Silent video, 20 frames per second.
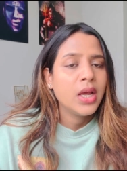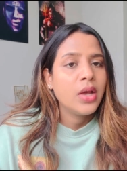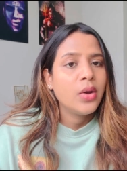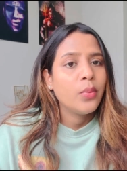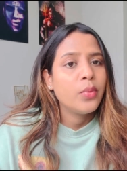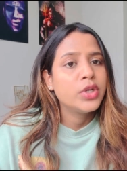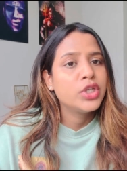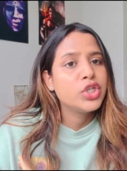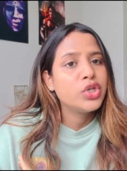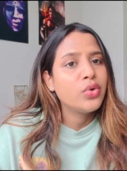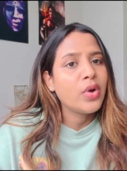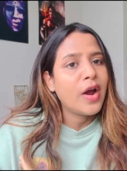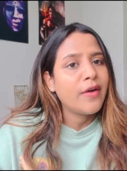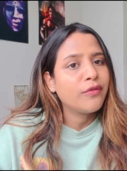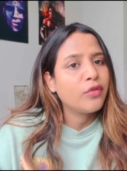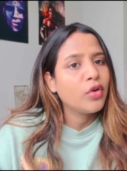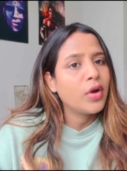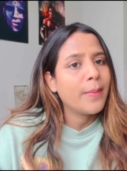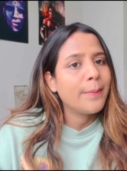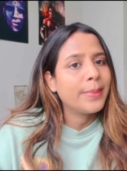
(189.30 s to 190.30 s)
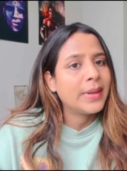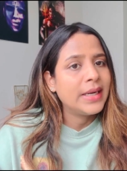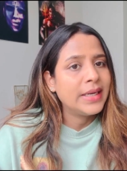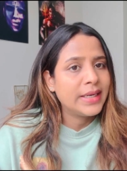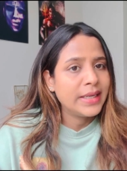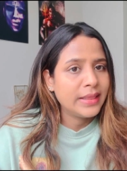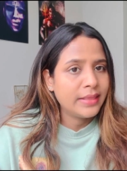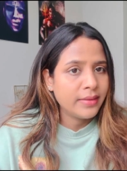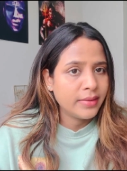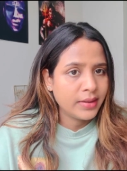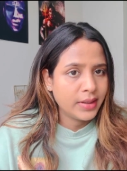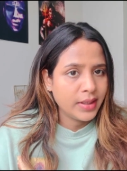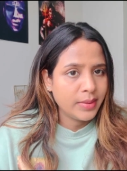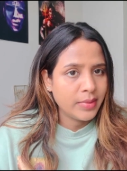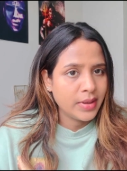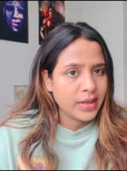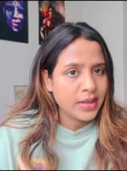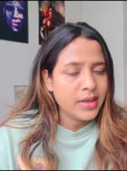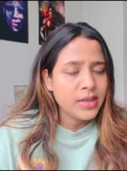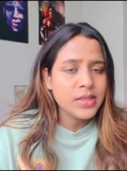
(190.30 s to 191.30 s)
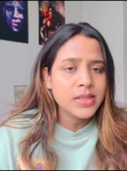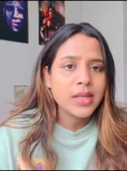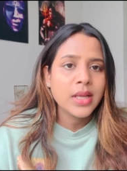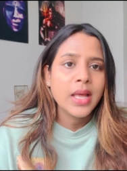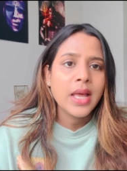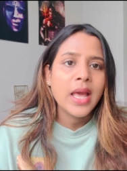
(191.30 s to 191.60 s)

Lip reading: which you have to complete in 30 minutes,